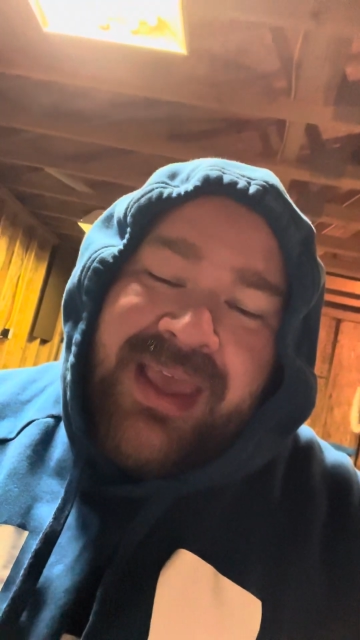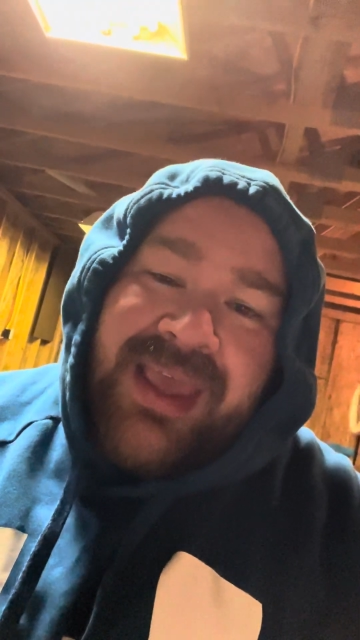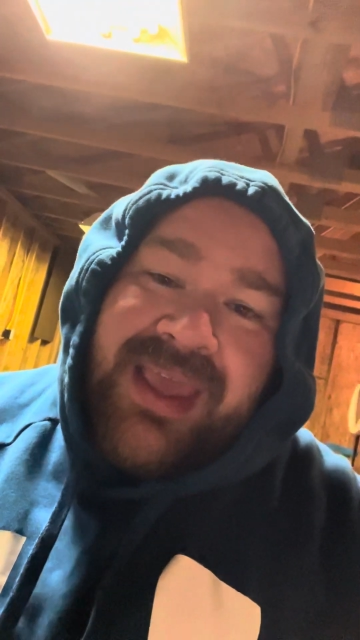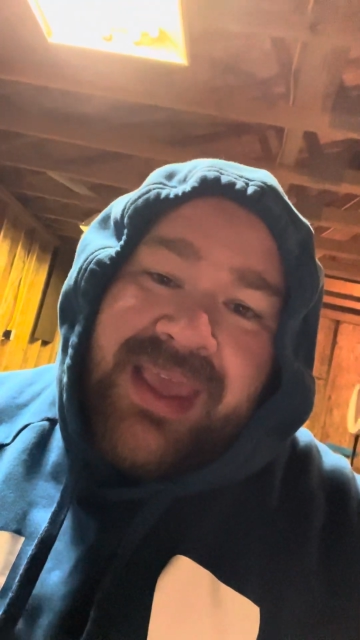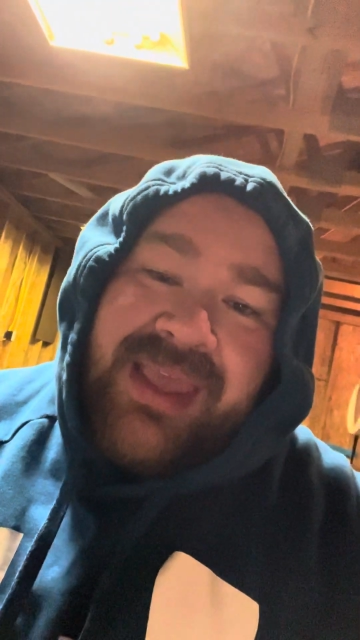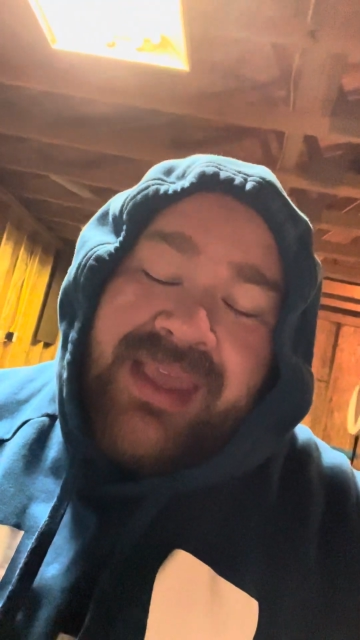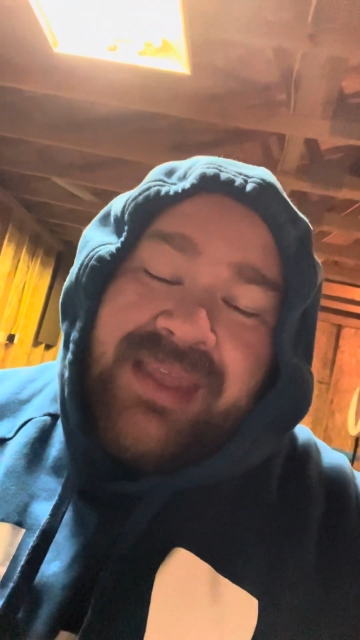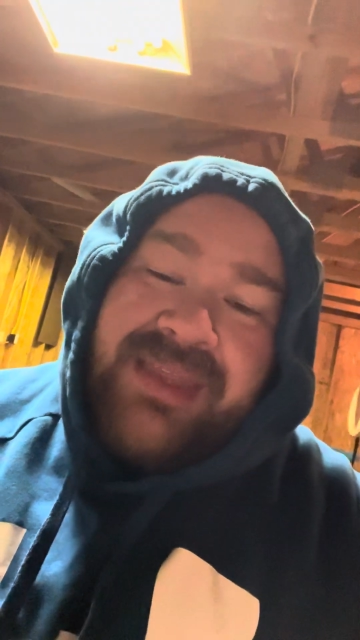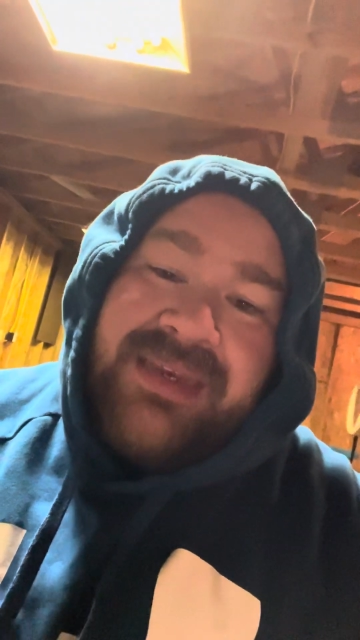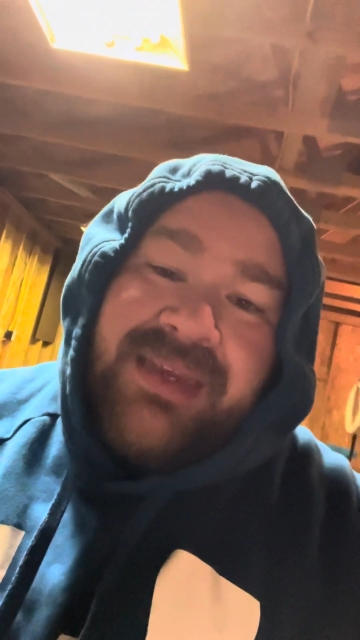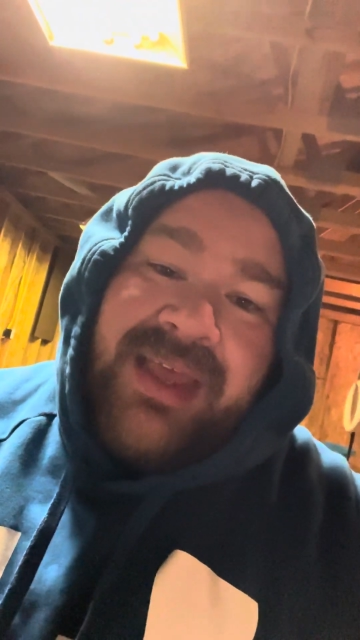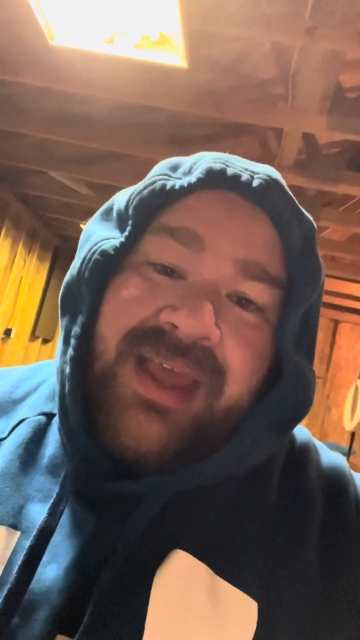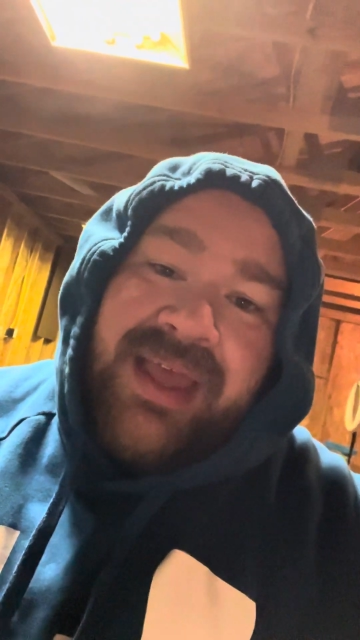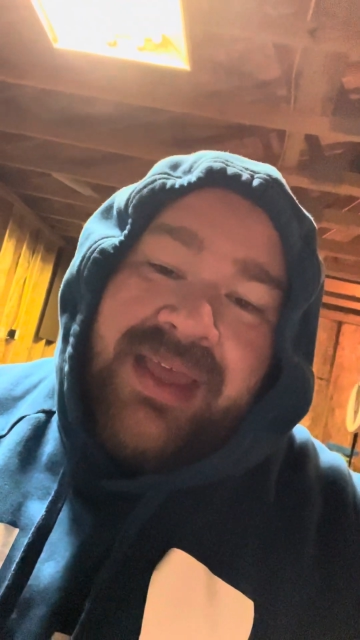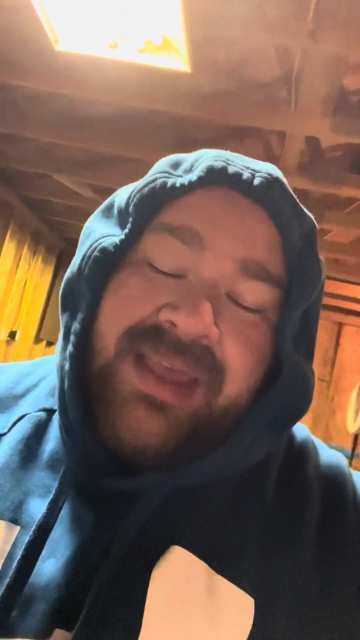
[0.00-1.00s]
And
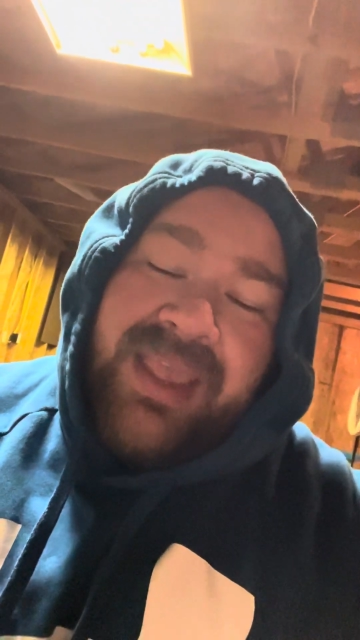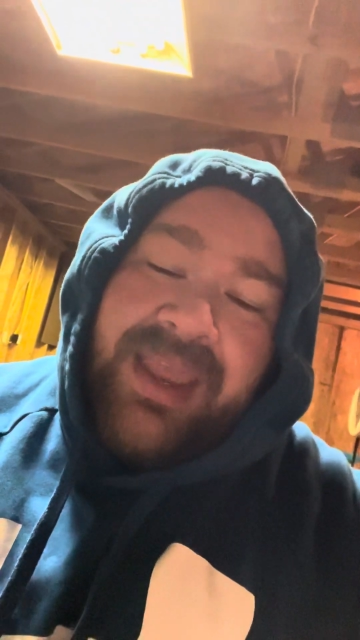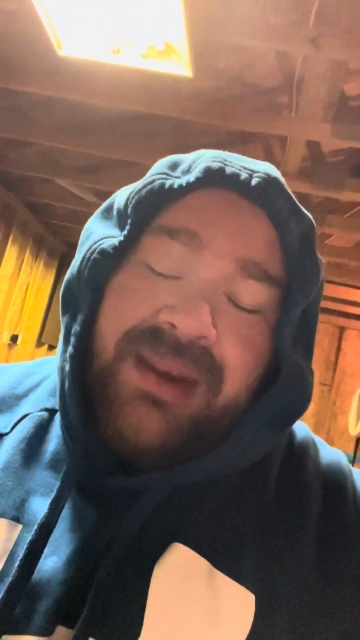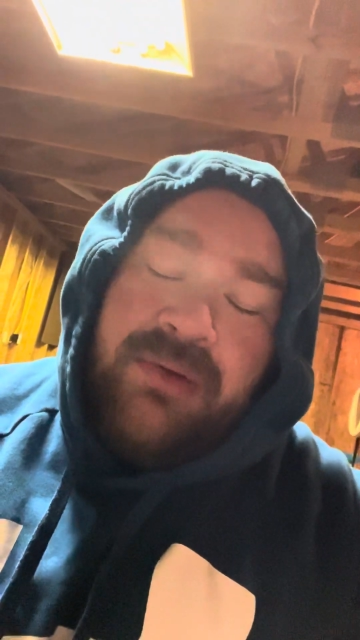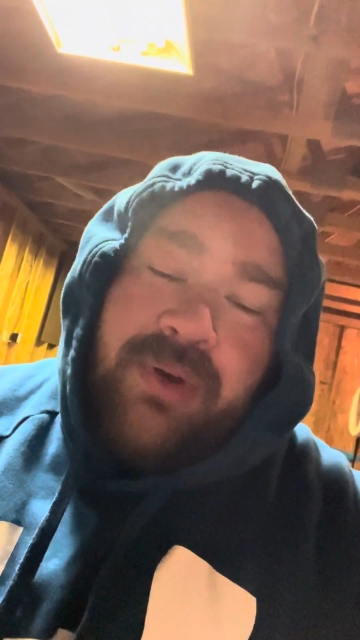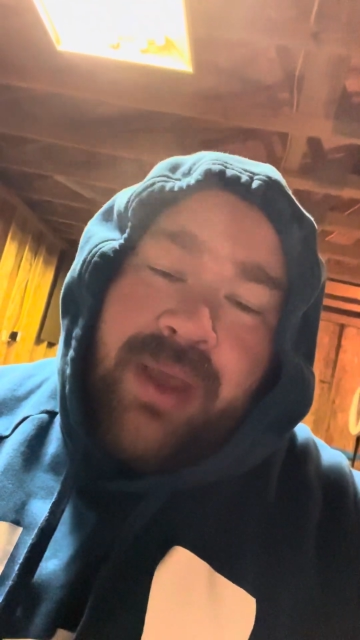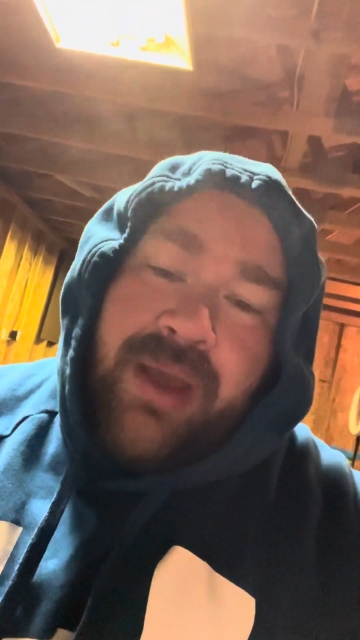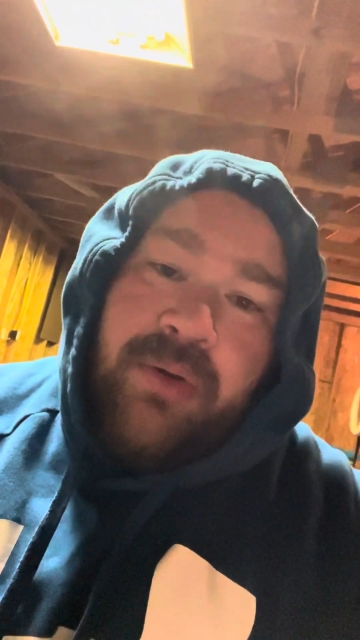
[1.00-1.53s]
uh, anyway,